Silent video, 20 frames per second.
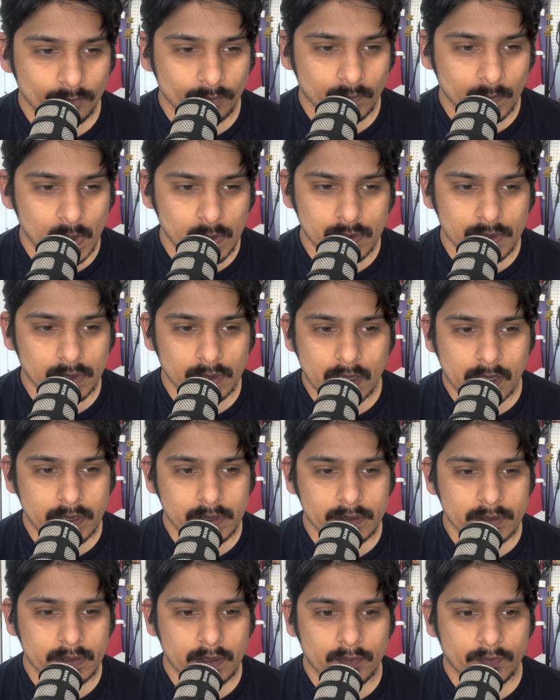There was a lot
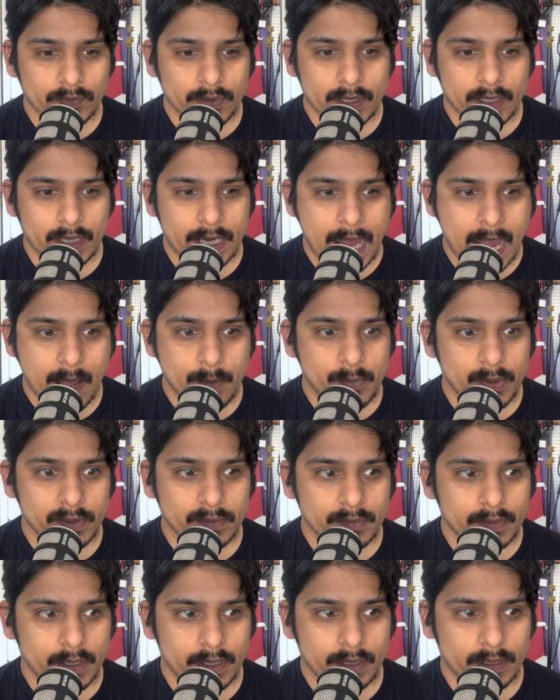of stuff that
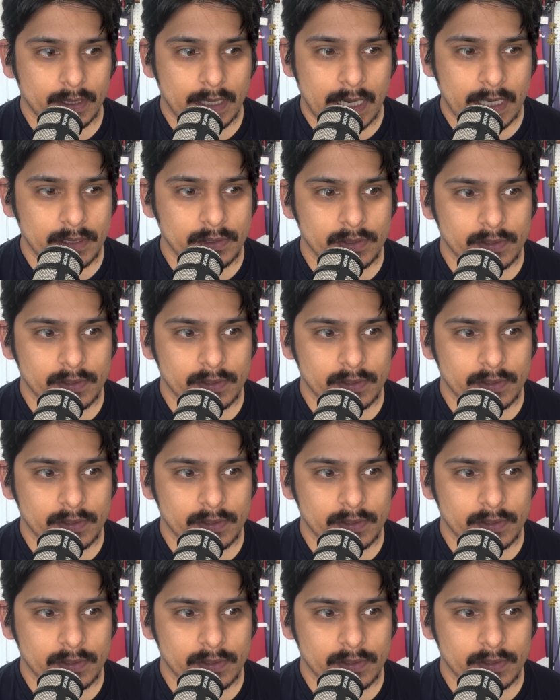happened that I